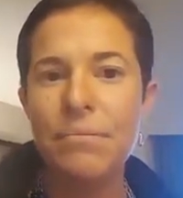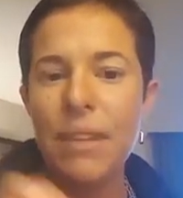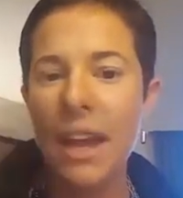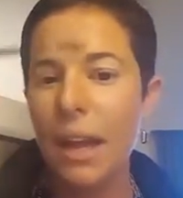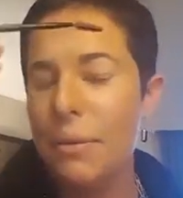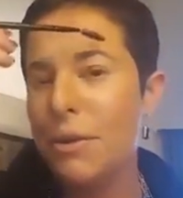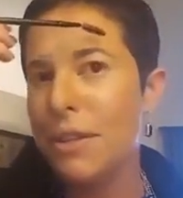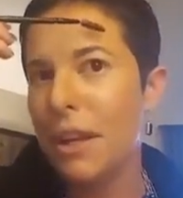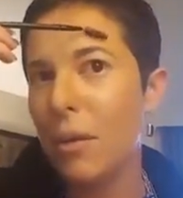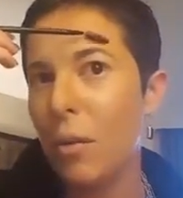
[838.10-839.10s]
and I'm
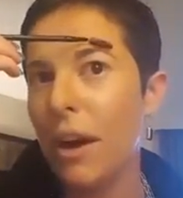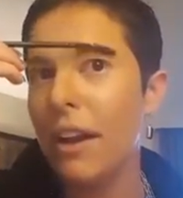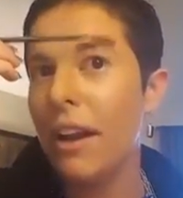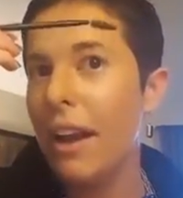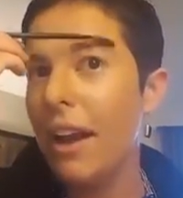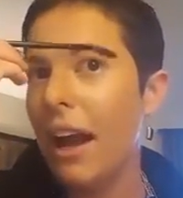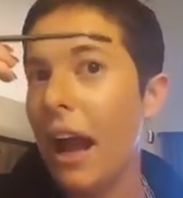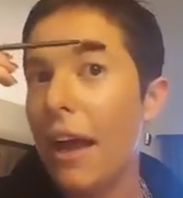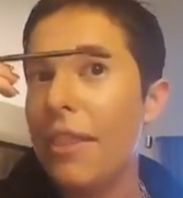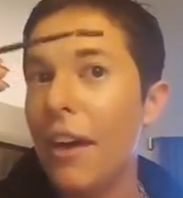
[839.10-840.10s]
using what
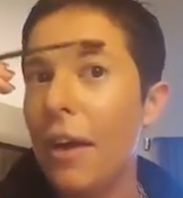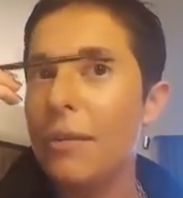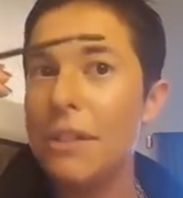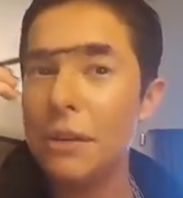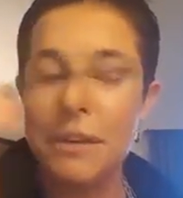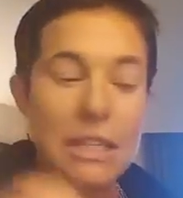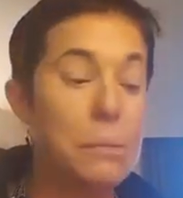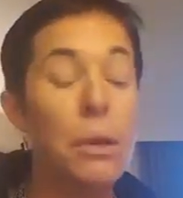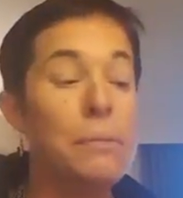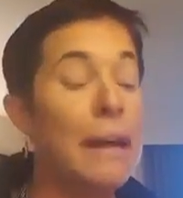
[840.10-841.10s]
I thought was in a
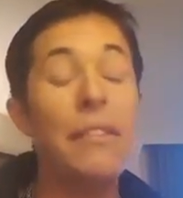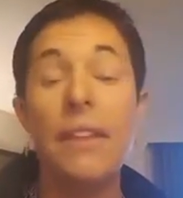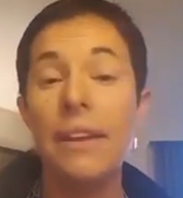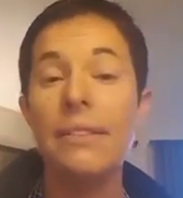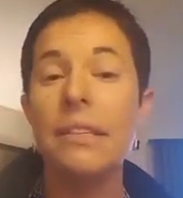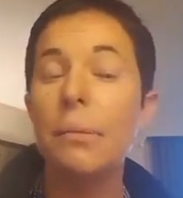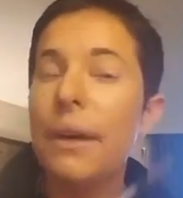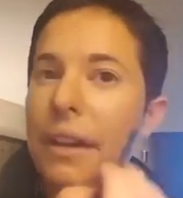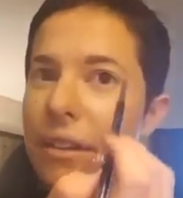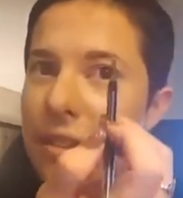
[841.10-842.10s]
reasonable amount of things to
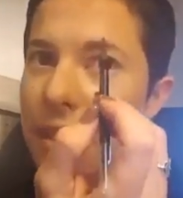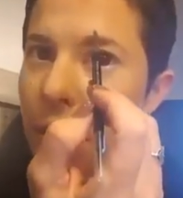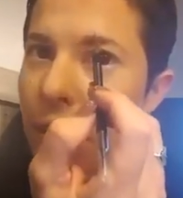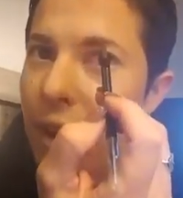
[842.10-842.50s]
bring. So